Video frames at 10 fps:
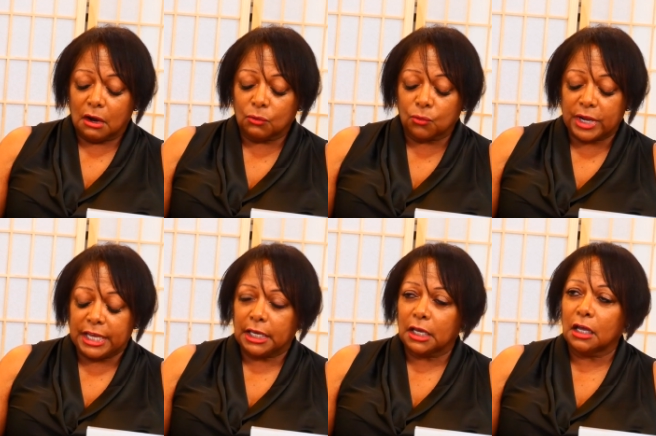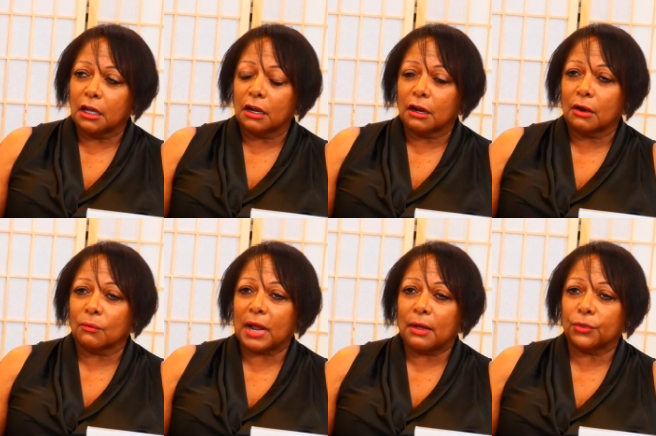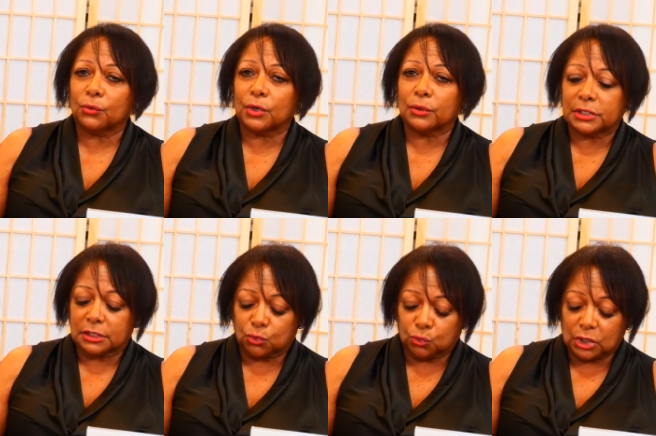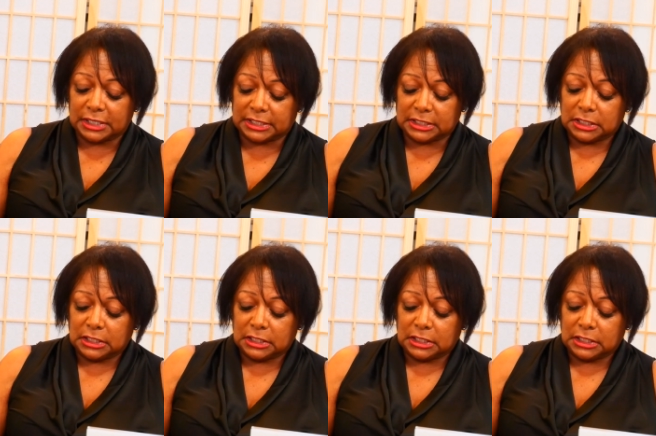a ring around the rose's root.